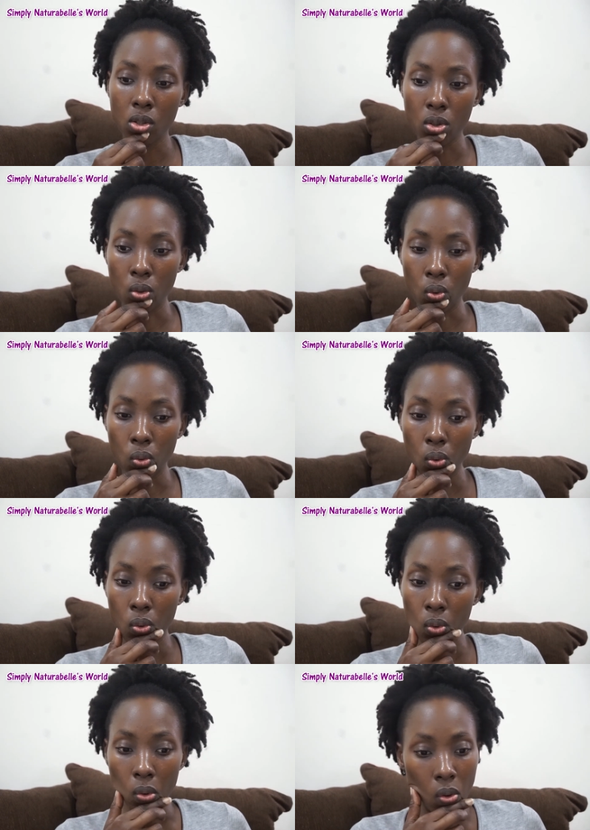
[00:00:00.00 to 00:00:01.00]
so
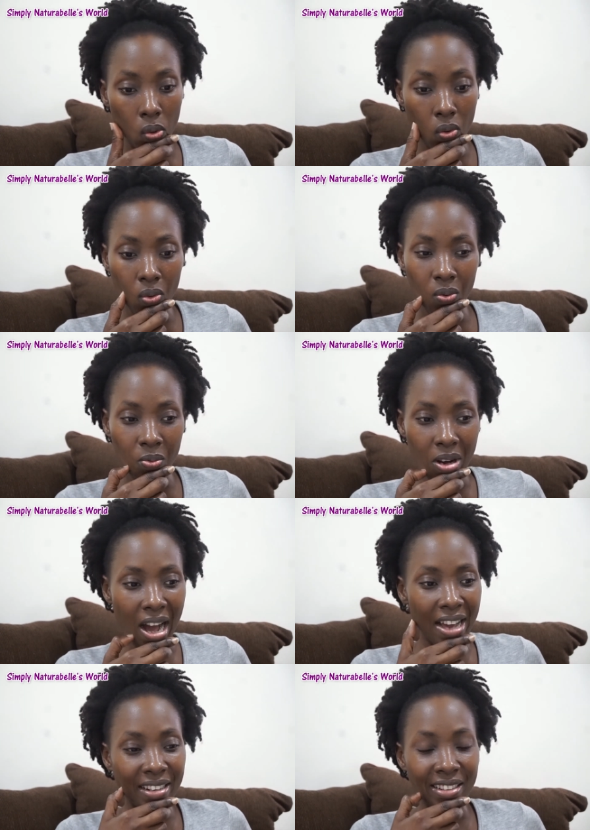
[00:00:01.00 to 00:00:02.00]

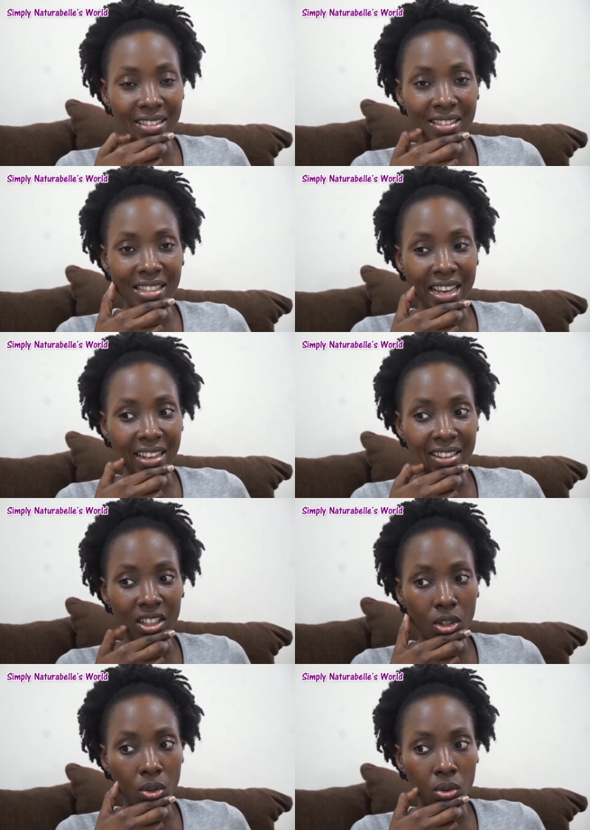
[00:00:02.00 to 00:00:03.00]
I didn't think
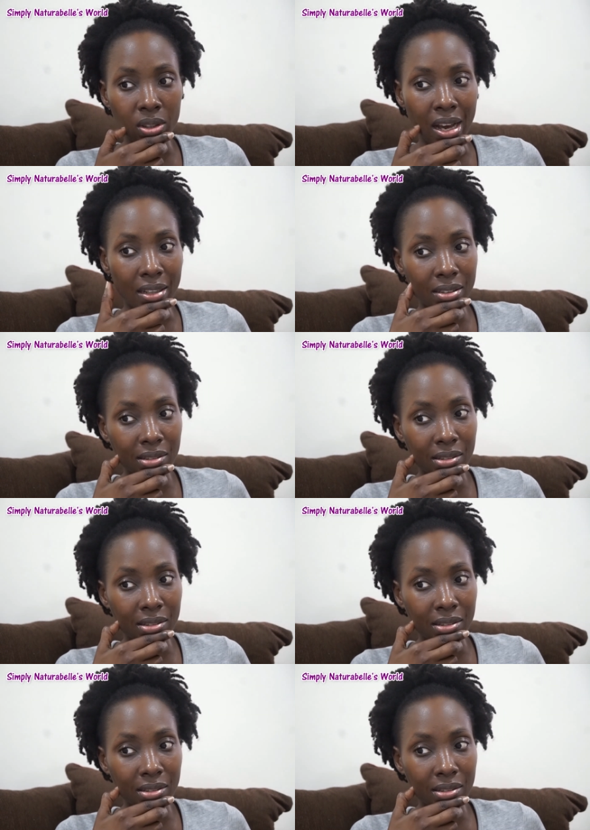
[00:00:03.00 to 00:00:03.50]
you know that